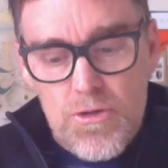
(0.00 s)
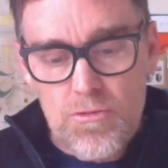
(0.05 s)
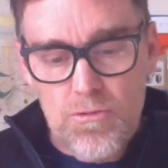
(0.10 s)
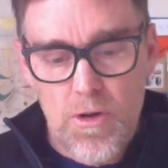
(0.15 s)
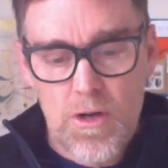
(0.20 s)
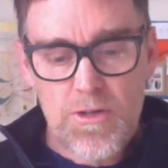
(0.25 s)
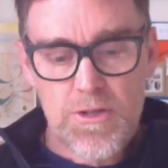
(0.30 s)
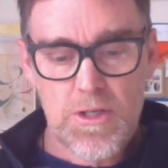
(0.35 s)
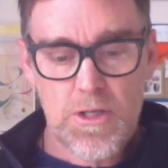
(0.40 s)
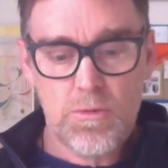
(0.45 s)

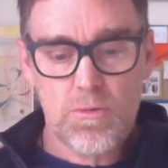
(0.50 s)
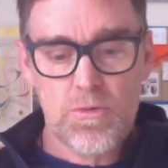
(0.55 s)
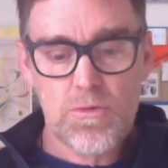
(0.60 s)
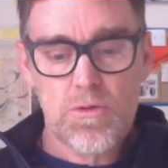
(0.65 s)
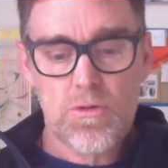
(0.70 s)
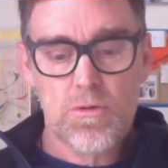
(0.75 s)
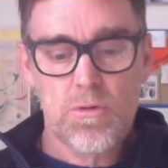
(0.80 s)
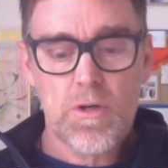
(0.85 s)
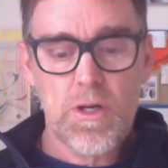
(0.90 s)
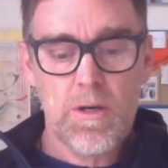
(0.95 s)
Rossi was
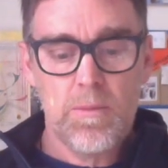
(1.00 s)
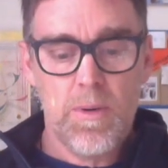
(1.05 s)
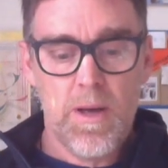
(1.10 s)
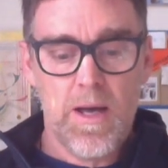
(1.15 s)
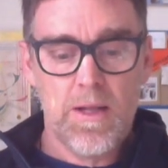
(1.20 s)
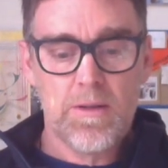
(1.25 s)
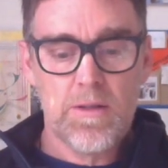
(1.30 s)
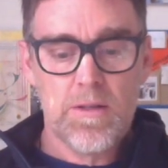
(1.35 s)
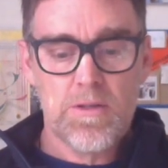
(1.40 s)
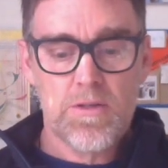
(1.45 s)
talking
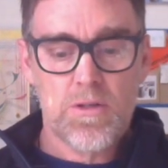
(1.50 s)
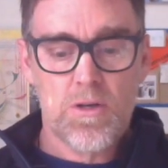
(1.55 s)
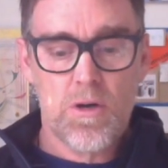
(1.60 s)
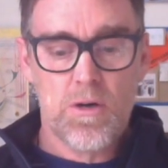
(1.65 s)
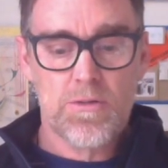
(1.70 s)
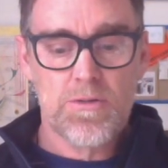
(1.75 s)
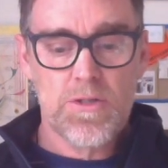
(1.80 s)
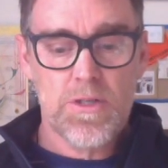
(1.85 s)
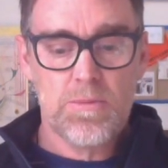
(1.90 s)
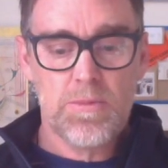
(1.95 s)
about this
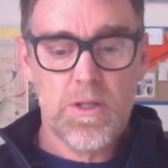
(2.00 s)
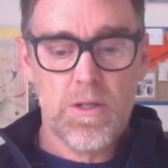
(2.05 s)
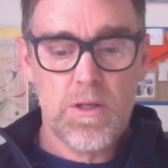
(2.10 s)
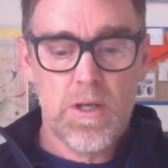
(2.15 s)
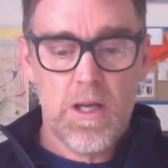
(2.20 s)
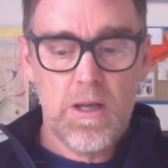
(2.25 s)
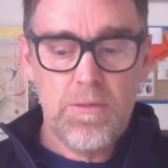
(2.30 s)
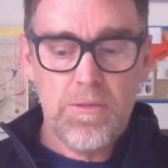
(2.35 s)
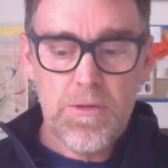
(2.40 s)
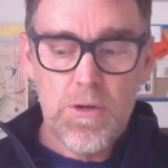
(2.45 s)
concept that
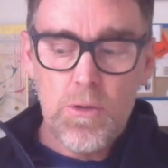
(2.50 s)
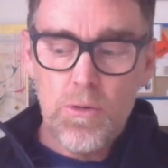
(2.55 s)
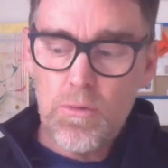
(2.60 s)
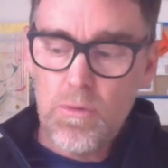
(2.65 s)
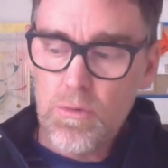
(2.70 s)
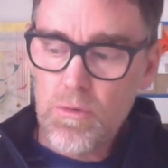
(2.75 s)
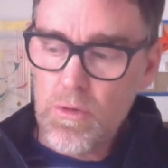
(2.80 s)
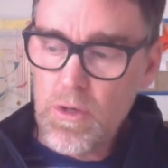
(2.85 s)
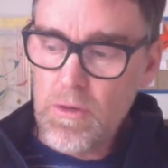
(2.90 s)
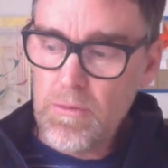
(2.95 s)
if
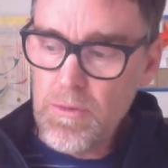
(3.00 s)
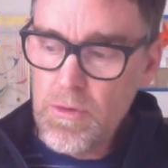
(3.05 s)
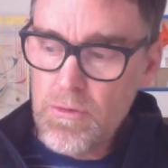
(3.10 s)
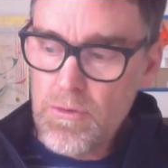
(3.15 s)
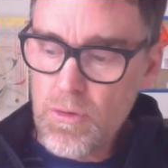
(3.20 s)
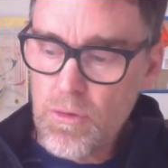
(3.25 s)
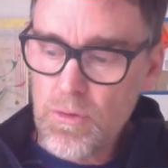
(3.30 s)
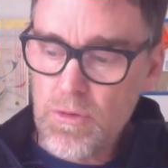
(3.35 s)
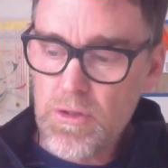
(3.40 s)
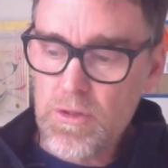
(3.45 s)
you
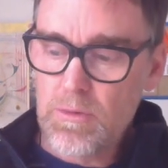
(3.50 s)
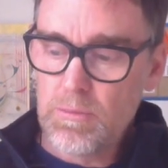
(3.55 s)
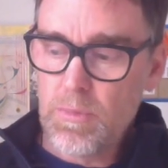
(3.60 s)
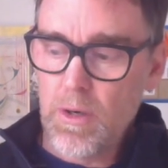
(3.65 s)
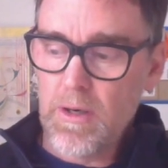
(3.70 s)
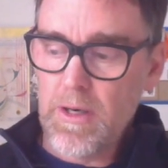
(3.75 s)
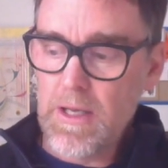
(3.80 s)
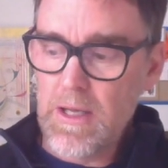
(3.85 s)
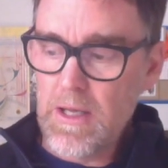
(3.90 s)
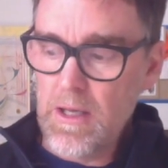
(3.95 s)
talk to the
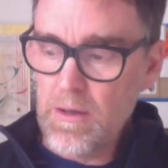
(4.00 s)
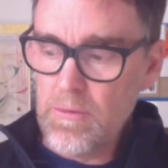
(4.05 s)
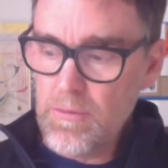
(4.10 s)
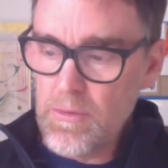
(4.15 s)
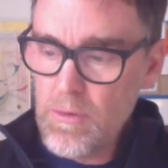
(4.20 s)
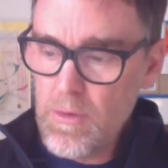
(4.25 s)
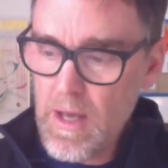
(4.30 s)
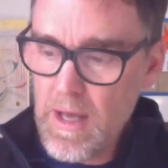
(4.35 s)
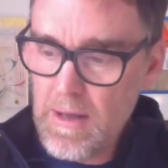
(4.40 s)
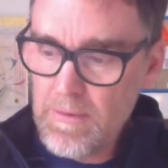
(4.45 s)
body, if
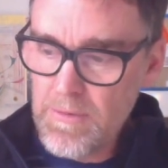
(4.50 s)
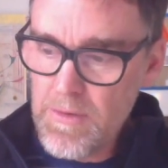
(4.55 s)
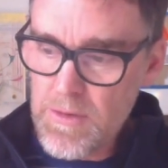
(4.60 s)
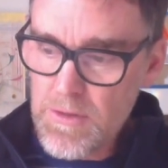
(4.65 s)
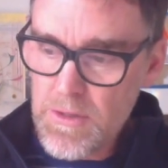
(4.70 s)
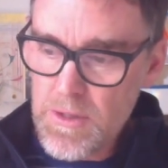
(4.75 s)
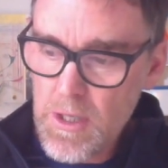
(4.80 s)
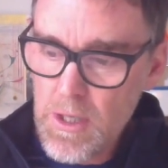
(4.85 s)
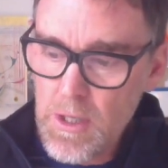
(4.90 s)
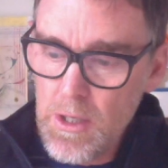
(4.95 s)
you have
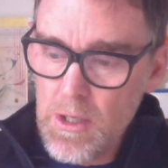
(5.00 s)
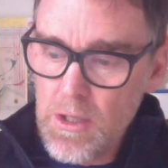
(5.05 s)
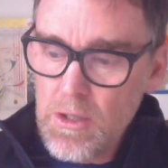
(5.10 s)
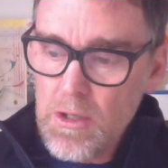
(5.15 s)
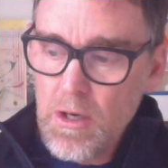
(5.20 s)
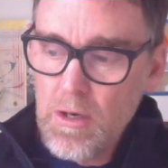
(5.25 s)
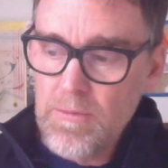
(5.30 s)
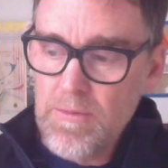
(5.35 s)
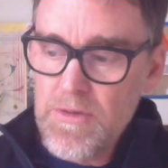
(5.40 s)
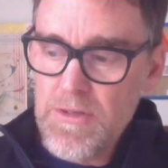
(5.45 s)
this
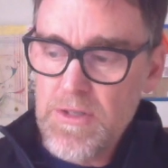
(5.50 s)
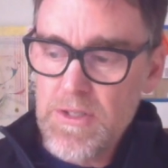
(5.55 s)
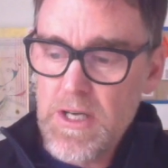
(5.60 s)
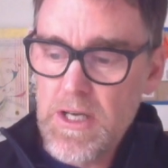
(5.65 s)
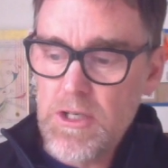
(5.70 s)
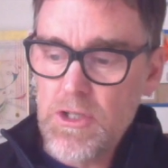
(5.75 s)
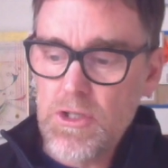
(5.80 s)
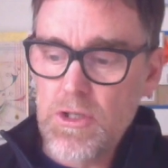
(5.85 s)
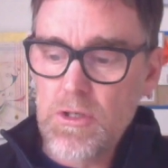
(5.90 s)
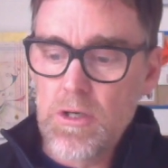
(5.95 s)

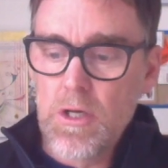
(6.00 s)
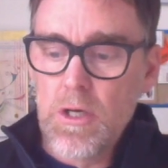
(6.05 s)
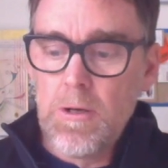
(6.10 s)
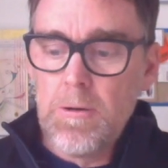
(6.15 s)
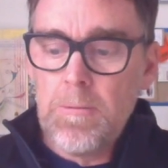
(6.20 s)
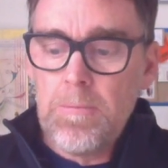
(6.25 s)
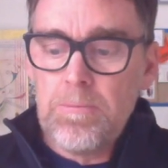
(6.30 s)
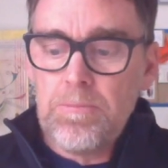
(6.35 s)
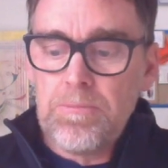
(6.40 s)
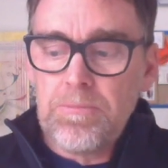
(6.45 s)
conversation,
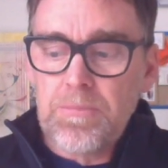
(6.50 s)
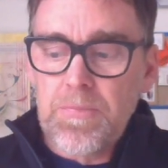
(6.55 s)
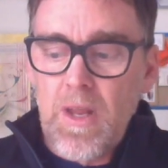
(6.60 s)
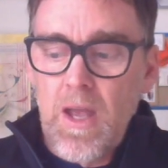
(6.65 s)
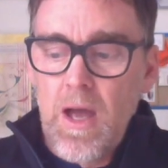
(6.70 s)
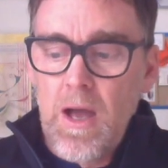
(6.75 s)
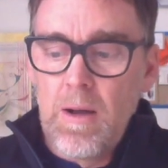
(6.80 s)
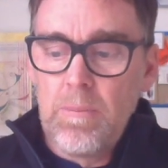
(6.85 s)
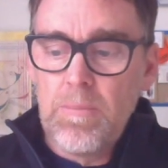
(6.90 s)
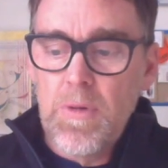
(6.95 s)

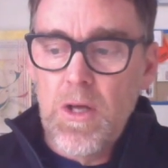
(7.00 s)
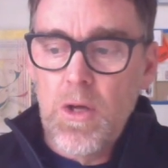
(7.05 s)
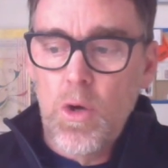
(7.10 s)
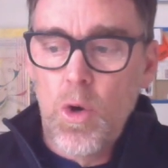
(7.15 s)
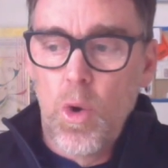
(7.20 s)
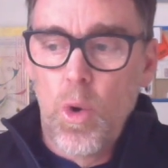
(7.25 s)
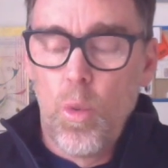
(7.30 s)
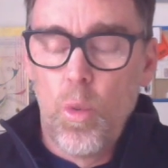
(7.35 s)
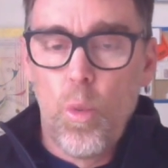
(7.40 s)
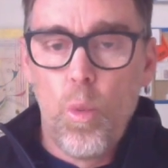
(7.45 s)

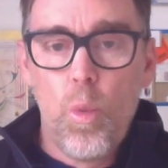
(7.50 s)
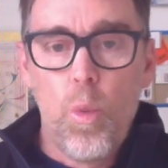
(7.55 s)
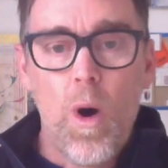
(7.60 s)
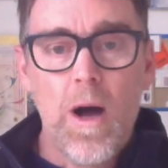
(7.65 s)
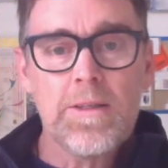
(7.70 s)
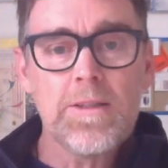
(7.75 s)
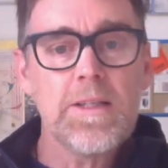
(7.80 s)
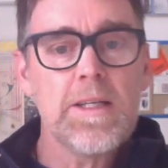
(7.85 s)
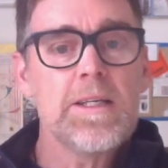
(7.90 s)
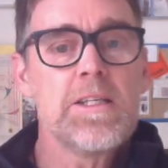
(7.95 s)

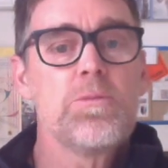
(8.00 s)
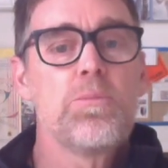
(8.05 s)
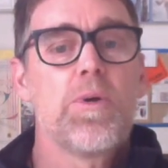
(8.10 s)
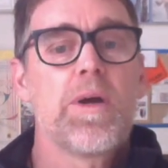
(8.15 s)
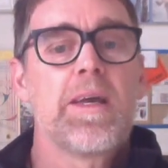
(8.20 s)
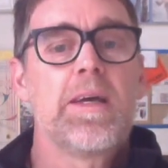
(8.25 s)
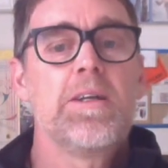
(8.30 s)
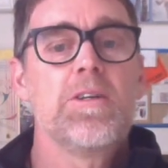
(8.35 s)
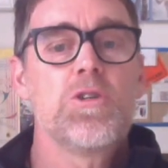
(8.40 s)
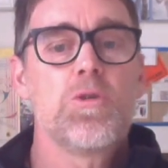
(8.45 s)
one thing to
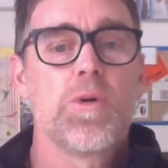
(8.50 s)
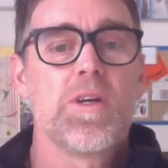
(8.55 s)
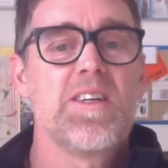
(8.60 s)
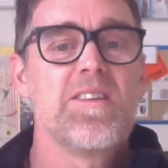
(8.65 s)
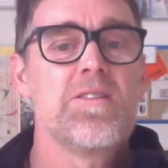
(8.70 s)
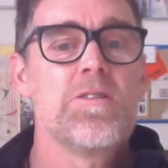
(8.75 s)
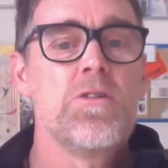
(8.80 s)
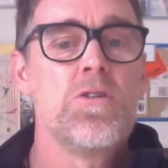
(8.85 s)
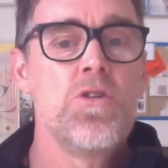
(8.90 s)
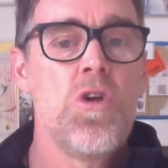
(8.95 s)
bring into it
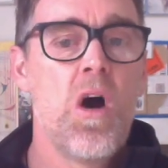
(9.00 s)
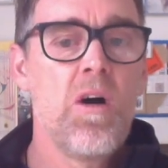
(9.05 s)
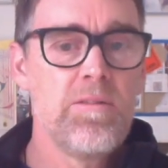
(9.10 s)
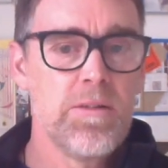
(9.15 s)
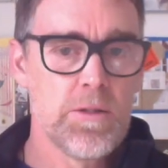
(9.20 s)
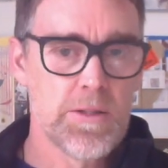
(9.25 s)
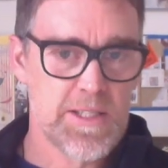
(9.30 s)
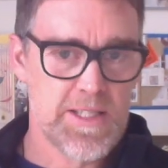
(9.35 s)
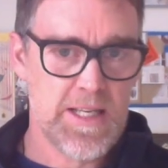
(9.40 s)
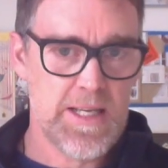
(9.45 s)
is
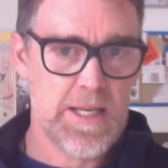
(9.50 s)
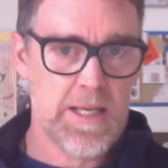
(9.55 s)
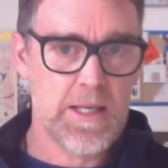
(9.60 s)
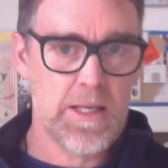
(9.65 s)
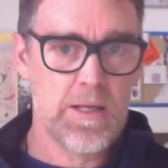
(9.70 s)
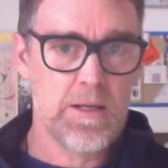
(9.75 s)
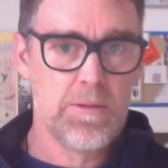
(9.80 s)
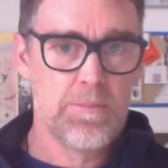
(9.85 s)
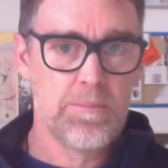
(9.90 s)
novelty.